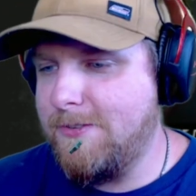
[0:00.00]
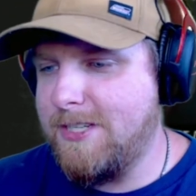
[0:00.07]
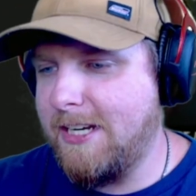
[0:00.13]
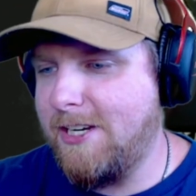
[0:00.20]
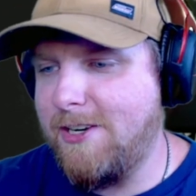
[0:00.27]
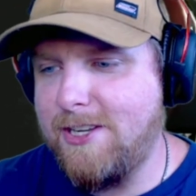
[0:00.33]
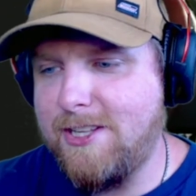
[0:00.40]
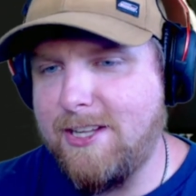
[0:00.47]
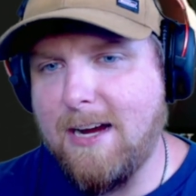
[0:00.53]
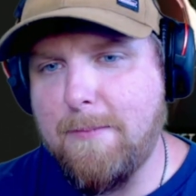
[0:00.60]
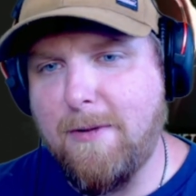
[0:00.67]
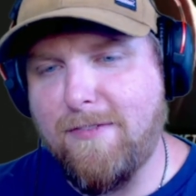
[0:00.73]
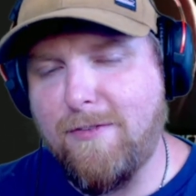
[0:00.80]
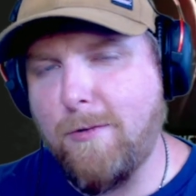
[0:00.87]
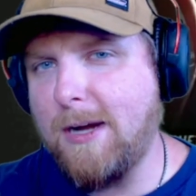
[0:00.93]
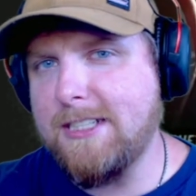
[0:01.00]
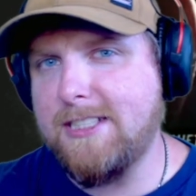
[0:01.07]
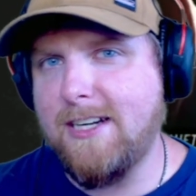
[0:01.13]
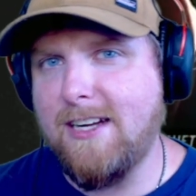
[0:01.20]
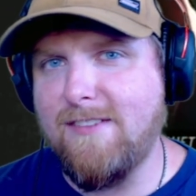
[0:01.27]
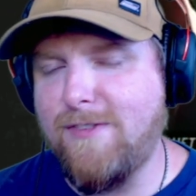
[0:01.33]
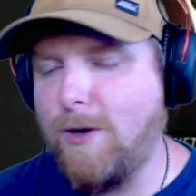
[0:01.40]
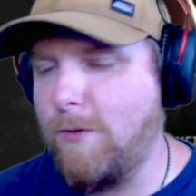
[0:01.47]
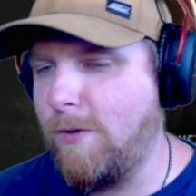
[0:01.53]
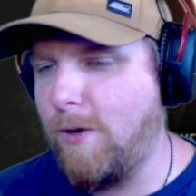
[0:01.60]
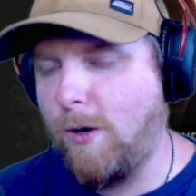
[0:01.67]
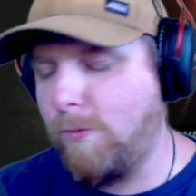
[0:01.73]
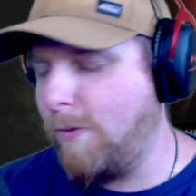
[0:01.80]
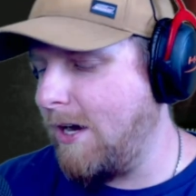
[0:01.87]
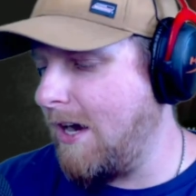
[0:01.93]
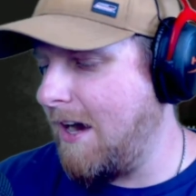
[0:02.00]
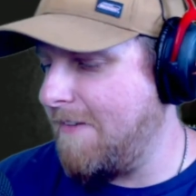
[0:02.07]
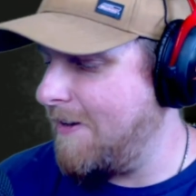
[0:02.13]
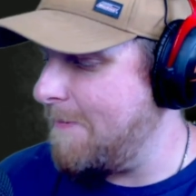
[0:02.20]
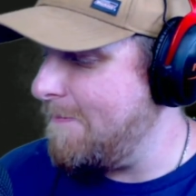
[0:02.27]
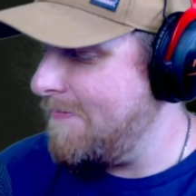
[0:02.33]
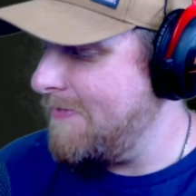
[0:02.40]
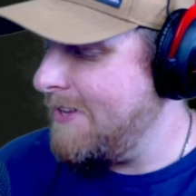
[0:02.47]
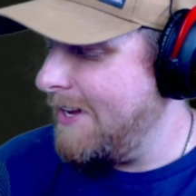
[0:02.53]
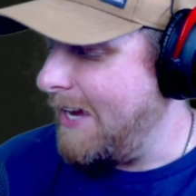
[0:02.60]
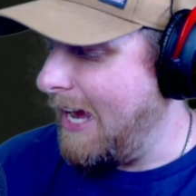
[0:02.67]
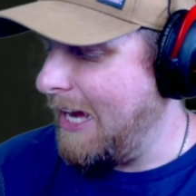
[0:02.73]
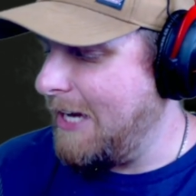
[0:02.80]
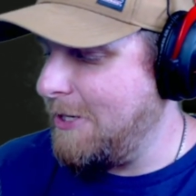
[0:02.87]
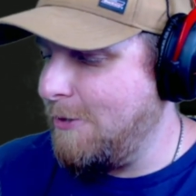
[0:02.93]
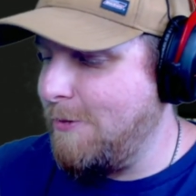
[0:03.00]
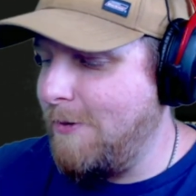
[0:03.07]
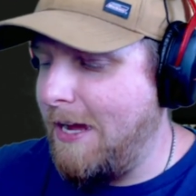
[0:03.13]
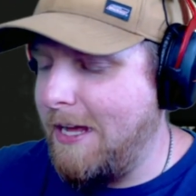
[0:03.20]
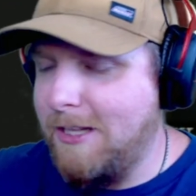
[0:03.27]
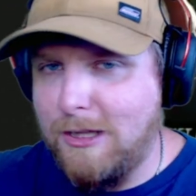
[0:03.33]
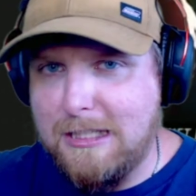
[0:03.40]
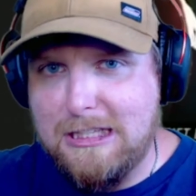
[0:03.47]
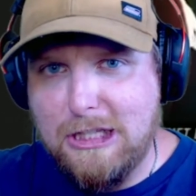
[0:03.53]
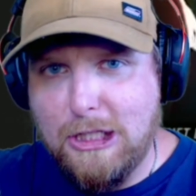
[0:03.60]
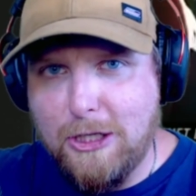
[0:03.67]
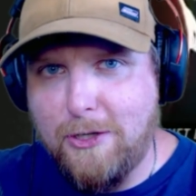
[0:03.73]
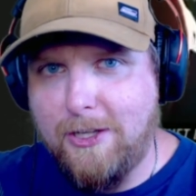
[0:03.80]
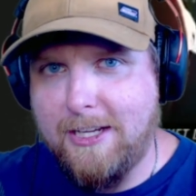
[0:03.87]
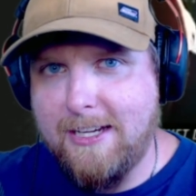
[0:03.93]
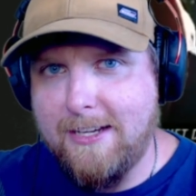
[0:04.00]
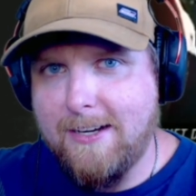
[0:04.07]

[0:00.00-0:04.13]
take your thumb if you're watching on a phone or wherever, and you literally